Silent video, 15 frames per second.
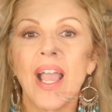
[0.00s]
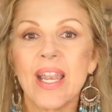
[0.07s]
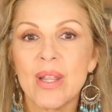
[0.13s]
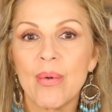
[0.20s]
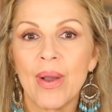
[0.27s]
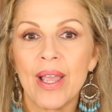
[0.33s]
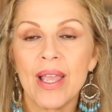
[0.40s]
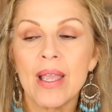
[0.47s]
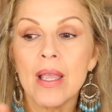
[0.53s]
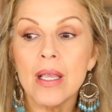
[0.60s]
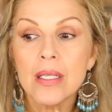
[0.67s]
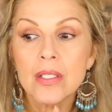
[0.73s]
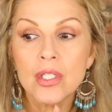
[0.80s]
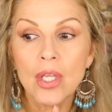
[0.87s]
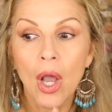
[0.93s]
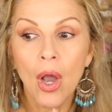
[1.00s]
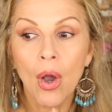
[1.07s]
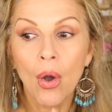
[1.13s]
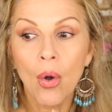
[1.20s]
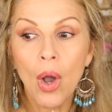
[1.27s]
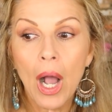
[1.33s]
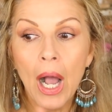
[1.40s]
anyway,
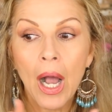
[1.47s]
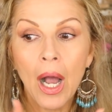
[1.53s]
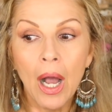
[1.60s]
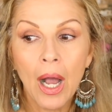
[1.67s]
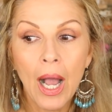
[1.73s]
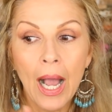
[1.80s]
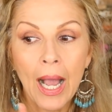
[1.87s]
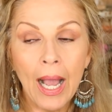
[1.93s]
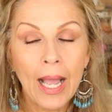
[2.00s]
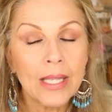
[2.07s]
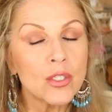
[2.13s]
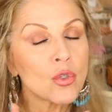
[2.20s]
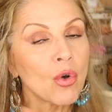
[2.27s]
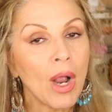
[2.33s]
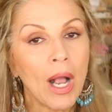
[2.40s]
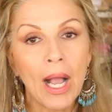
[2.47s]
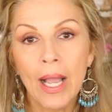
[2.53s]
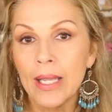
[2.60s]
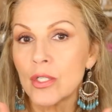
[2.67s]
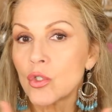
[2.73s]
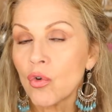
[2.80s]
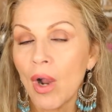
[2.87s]
so I tried.
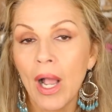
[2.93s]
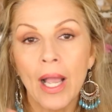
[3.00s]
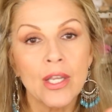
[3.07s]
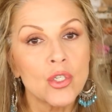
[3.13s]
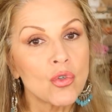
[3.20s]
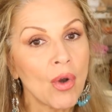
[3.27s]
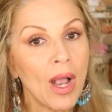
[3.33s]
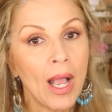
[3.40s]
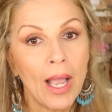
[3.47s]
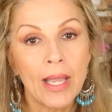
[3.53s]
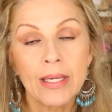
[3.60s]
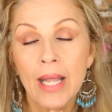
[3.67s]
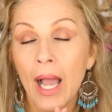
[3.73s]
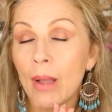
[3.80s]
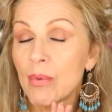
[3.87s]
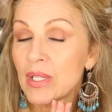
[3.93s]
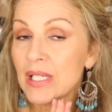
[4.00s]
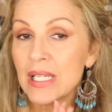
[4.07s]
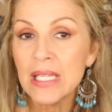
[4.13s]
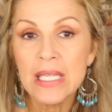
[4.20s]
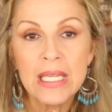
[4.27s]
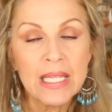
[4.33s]
I
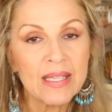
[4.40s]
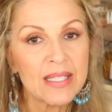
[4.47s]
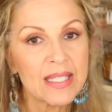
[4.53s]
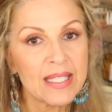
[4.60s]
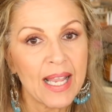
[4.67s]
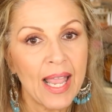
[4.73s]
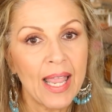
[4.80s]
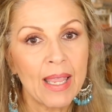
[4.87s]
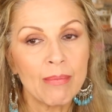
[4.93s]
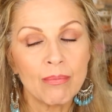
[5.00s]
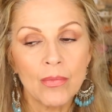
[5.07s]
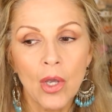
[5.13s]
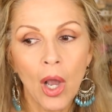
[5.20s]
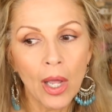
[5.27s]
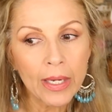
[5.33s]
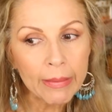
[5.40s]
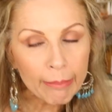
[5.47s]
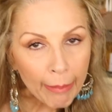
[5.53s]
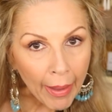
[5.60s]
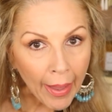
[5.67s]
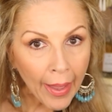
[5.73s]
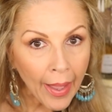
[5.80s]
was eating the same,
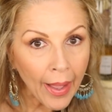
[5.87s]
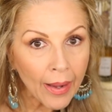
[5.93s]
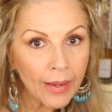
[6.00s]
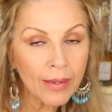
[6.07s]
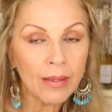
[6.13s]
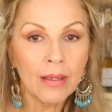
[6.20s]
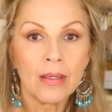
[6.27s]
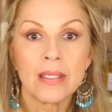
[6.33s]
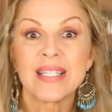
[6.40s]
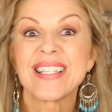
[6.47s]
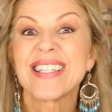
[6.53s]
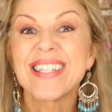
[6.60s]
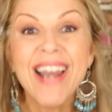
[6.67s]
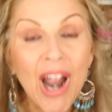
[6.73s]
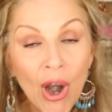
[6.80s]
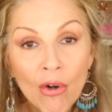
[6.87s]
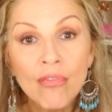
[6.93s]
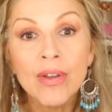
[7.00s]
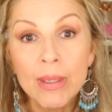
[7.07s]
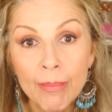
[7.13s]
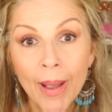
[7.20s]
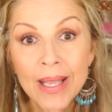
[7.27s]
cutting back,
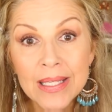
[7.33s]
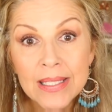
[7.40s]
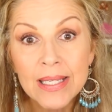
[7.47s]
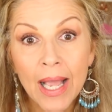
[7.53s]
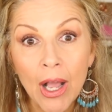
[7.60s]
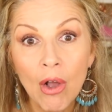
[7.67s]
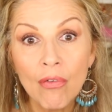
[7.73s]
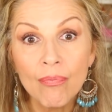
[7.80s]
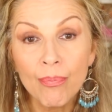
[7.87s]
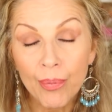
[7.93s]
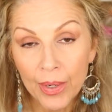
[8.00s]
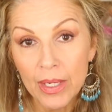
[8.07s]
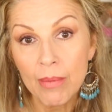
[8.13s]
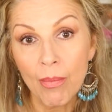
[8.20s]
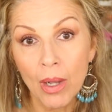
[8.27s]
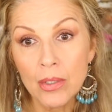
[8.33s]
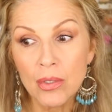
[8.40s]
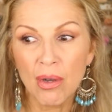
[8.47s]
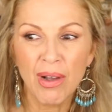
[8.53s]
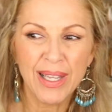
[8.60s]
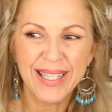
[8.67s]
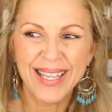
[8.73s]
starving myself pretty much.
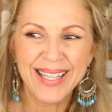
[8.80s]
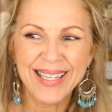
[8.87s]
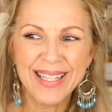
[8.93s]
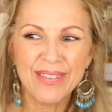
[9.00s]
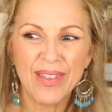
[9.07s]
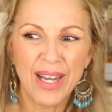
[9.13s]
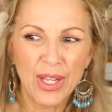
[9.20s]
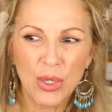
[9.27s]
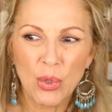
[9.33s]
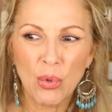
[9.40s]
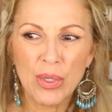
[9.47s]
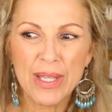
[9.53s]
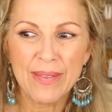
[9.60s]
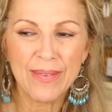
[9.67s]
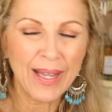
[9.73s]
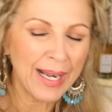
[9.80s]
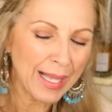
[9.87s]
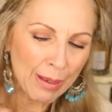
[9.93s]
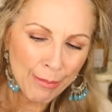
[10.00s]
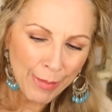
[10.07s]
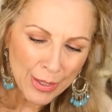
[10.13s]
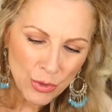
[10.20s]
Oh, I can't eat that. I can only eat that. I
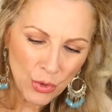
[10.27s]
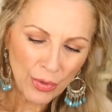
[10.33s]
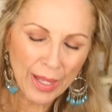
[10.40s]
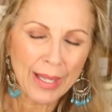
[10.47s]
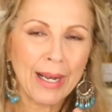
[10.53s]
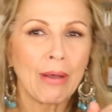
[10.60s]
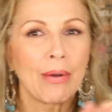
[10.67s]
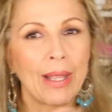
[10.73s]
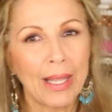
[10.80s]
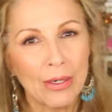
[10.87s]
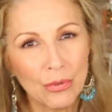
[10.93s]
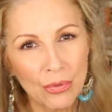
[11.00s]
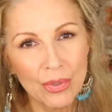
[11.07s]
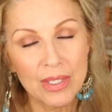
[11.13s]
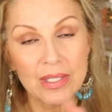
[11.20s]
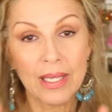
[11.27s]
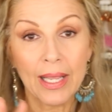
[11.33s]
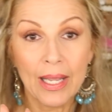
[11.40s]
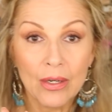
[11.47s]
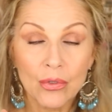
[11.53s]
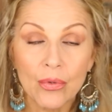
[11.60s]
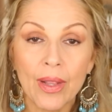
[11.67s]
got to measure that out. I got to do this. I
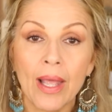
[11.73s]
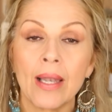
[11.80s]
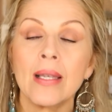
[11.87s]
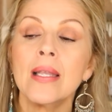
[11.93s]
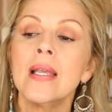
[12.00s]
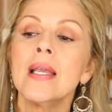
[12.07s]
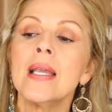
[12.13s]
got to do that.